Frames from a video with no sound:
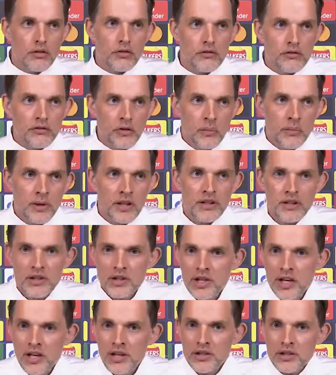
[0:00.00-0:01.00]
For me, the
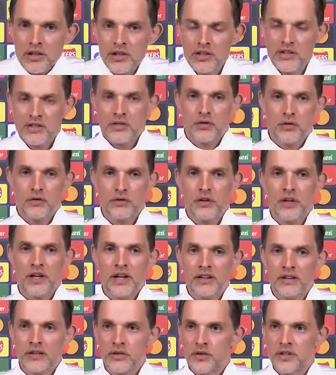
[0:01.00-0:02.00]
challenge is to
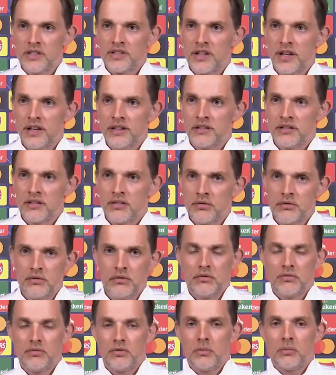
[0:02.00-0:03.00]
forget the result.
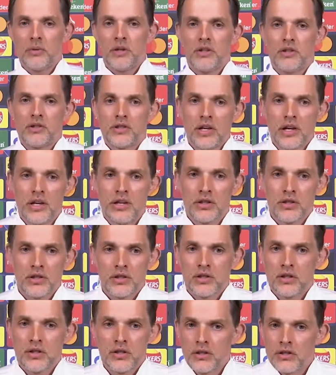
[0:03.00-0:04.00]
For me, the
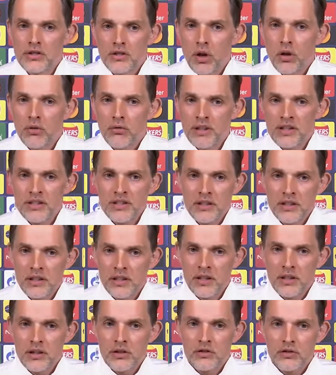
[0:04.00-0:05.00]
challenge is always
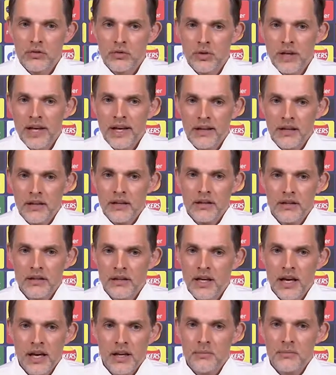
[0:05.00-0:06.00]
in a two-leg the
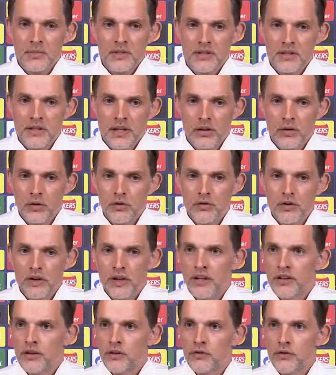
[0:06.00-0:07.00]
games that you
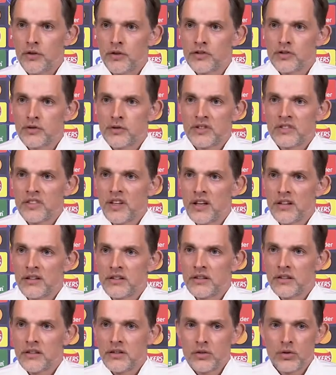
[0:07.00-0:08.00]
forget the first
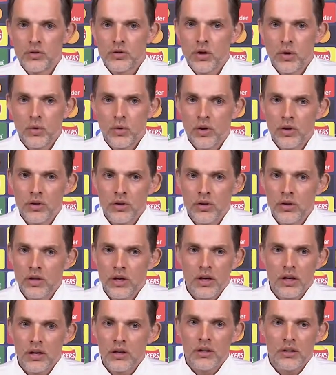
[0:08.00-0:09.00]
result and you go on
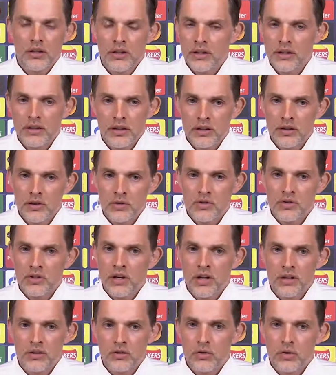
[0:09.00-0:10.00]
and you
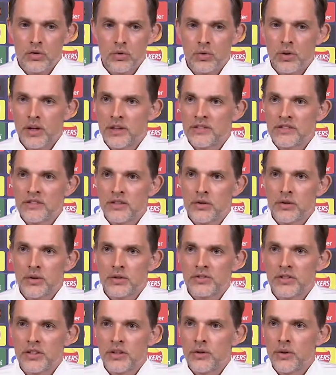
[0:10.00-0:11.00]
start new at
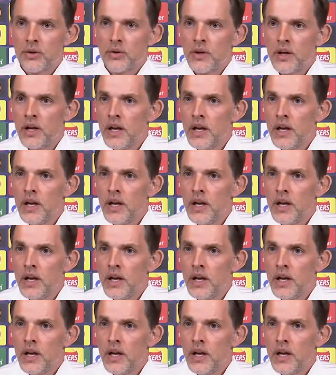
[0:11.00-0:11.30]
0-0.